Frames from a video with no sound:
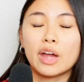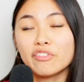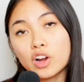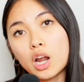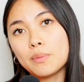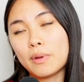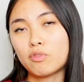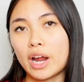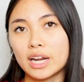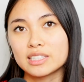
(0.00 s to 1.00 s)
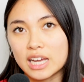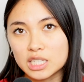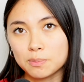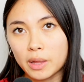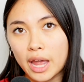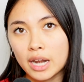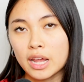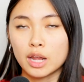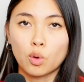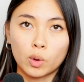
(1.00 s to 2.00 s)
I forgot to write a test plan
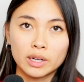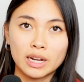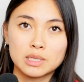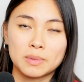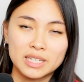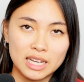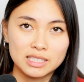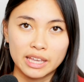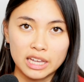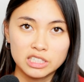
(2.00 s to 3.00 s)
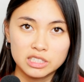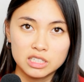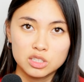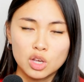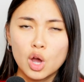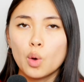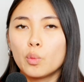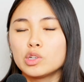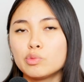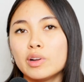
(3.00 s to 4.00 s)
and organize my test cases,
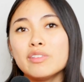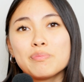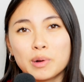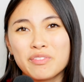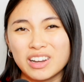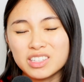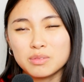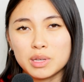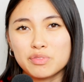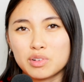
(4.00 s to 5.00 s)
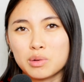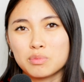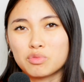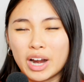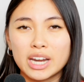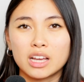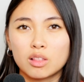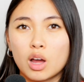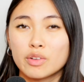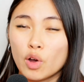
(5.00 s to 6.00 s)
which would have prevented me from writing a
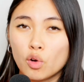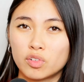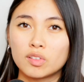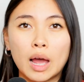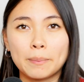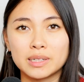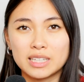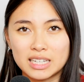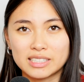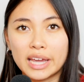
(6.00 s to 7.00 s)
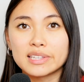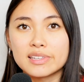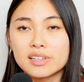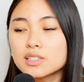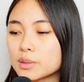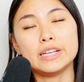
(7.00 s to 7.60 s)
lot of overlapping test cases.